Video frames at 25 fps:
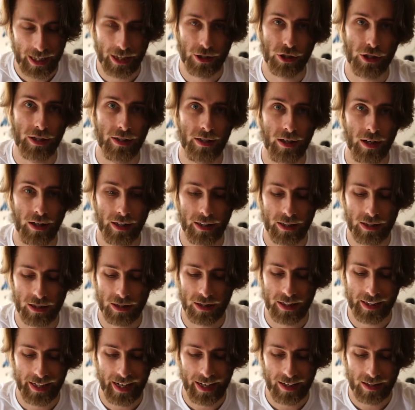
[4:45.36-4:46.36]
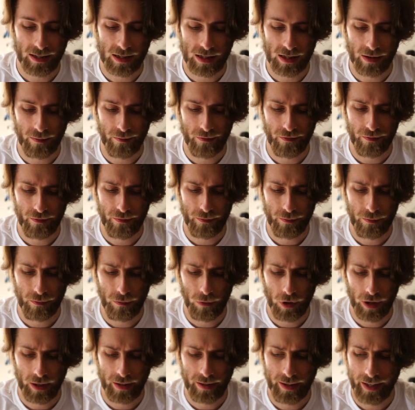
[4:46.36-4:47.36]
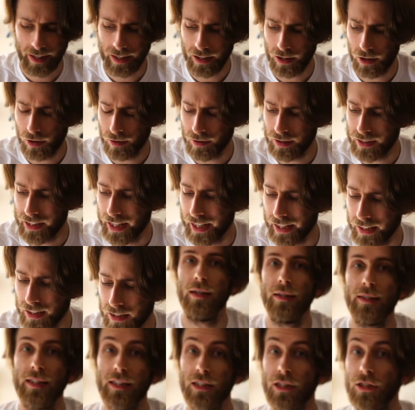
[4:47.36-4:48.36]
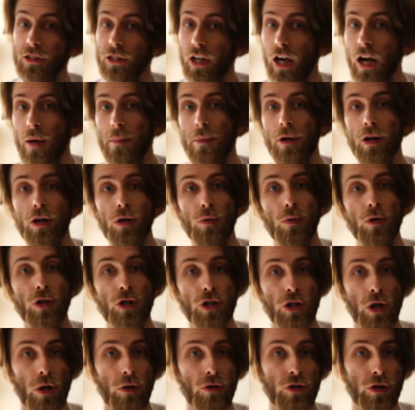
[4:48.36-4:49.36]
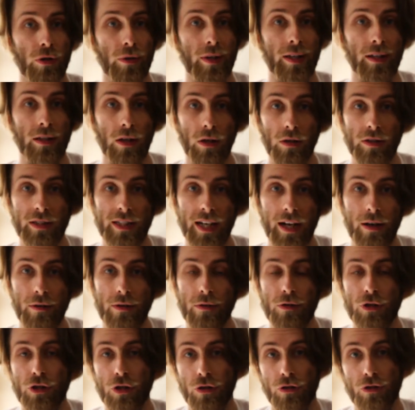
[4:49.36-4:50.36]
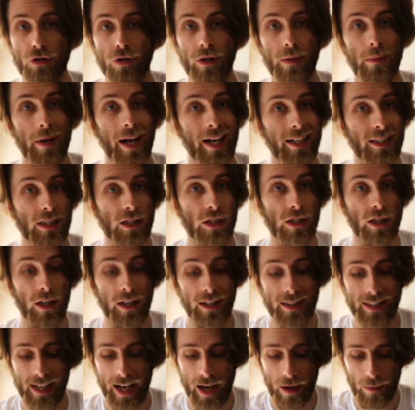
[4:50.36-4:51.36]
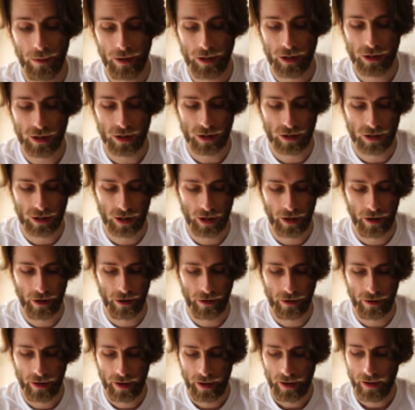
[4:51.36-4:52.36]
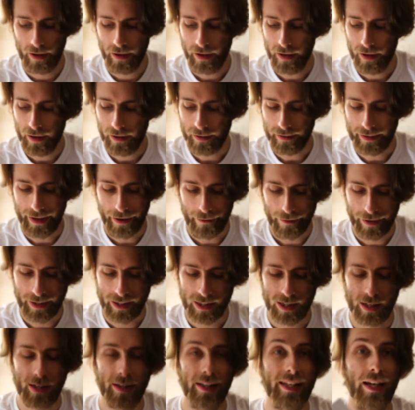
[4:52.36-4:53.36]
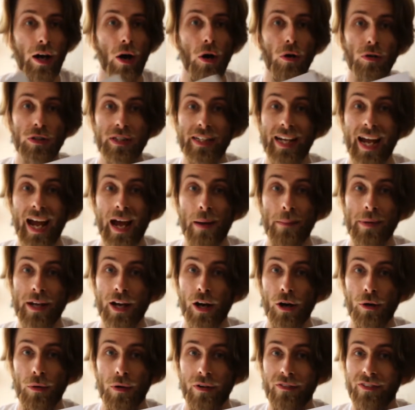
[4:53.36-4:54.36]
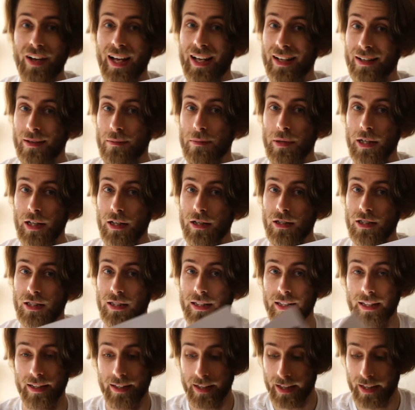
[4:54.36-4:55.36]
actually nice to get someone in context. This entire book was shot during lockdown. It was shot during my exercise hours, so there is the odd cameo of M. Person.